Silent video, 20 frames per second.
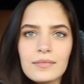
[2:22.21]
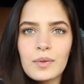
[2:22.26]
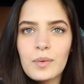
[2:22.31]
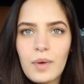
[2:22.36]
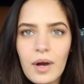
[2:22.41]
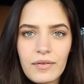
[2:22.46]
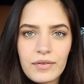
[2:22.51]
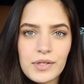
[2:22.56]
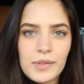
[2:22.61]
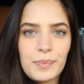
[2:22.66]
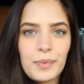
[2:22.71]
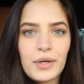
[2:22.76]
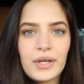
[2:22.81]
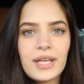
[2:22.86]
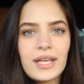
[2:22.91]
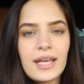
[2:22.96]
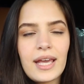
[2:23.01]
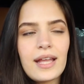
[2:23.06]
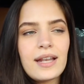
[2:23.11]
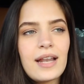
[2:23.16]
whoever's
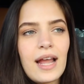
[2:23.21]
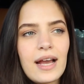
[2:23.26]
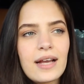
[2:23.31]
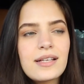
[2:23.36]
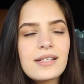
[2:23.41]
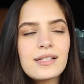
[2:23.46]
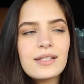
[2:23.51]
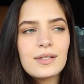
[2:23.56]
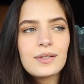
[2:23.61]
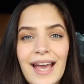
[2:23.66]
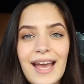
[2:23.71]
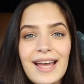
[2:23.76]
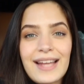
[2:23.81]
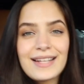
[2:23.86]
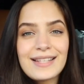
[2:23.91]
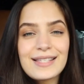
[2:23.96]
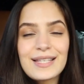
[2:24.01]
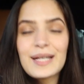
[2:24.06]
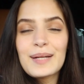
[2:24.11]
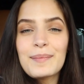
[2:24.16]
booking it next. And
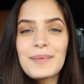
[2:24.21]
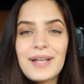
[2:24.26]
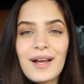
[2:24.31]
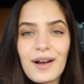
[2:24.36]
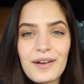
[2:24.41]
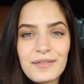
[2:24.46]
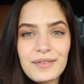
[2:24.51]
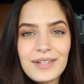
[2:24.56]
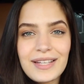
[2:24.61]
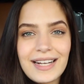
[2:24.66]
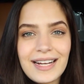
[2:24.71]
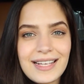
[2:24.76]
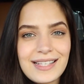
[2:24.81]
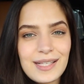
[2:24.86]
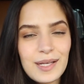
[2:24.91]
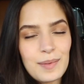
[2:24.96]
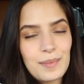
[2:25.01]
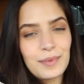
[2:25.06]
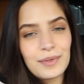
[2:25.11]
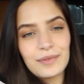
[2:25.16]
it's gonna be gone for the
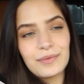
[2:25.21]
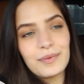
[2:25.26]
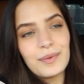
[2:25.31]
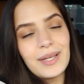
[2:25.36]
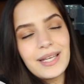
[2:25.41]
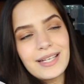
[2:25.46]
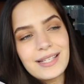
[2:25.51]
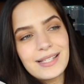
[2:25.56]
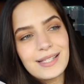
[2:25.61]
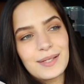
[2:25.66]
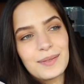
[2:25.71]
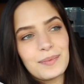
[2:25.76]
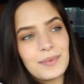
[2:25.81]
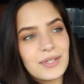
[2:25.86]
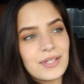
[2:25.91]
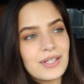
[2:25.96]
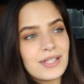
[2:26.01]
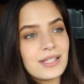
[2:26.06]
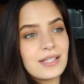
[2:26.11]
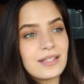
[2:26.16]
next couple of weeks,
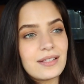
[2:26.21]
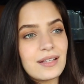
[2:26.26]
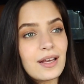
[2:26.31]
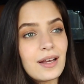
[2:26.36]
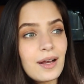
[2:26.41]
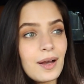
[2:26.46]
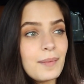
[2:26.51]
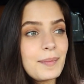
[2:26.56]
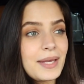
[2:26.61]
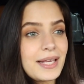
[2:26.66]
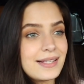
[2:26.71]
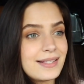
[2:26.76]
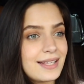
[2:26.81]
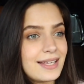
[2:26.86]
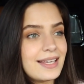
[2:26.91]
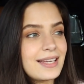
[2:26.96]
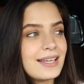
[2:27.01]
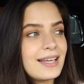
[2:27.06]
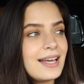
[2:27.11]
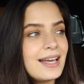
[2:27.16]
which is
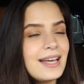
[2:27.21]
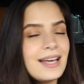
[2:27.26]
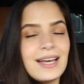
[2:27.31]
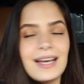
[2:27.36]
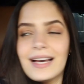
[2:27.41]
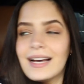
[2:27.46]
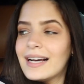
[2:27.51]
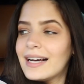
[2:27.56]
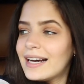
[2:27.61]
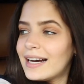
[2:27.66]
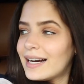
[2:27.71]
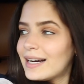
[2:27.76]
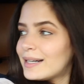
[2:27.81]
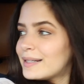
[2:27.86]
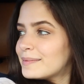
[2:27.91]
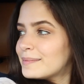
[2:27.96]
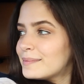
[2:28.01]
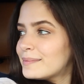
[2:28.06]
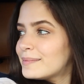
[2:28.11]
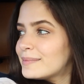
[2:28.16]
amazing.
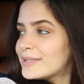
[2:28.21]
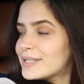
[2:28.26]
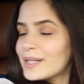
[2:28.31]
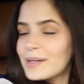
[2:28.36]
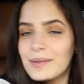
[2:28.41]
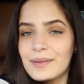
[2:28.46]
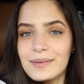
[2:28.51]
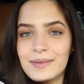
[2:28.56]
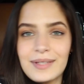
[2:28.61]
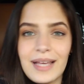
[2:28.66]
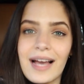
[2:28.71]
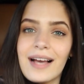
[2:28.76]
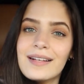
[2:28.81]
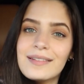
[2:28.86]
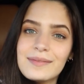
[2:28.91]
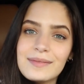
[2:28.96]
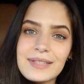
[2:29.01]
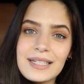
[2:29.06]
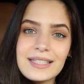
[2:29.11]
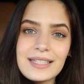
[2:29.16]
Um, so yeah,
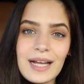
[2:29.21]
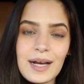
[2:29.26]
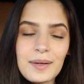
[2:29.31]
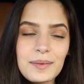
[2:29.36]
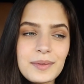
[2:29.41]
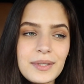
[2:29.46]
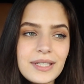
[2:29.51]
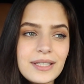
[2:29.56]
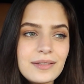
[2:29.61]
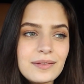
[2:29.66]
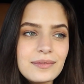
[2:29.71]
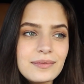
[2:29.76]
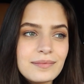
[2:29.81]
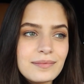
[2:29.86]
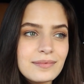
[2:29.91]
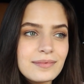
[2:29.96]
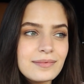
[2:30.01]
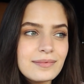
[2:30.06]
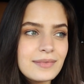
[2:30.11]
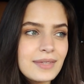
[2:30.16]
and now we're
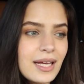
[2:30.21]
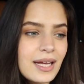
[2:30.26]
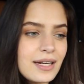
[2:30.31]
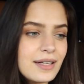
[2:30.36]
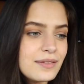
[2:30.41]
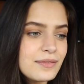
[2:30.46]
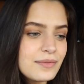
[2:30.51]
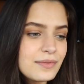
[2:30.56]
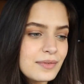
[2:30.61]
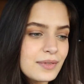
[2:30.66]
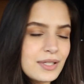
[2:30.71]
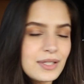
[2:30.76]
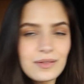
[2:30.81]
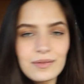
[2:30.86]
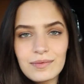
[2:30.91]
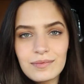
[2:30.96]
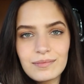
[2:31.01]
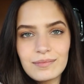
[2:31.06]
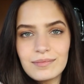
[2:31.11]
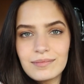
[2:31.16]
kind
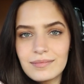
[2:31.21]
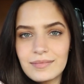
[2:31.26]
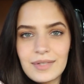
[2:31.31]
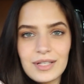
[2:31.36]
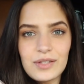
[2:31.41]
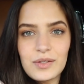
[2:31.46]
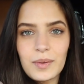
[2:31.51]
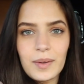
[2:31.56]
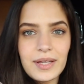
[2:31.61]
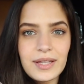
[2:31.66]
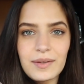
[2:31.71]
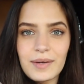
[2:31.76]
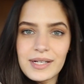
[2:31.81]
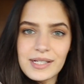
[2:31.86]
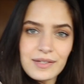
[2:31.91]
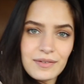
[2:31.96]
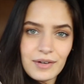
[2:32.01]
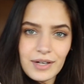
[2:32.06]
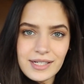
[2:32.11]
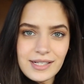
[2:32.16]
of enjoying the
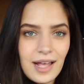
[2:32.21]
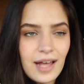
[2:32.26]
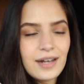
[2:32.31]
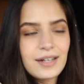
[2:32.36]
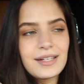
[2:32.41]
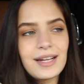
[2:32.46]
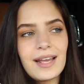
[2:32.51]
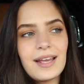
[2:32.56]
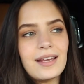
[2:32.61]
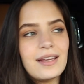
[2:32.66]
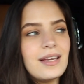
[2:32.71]
rest of our Saturday.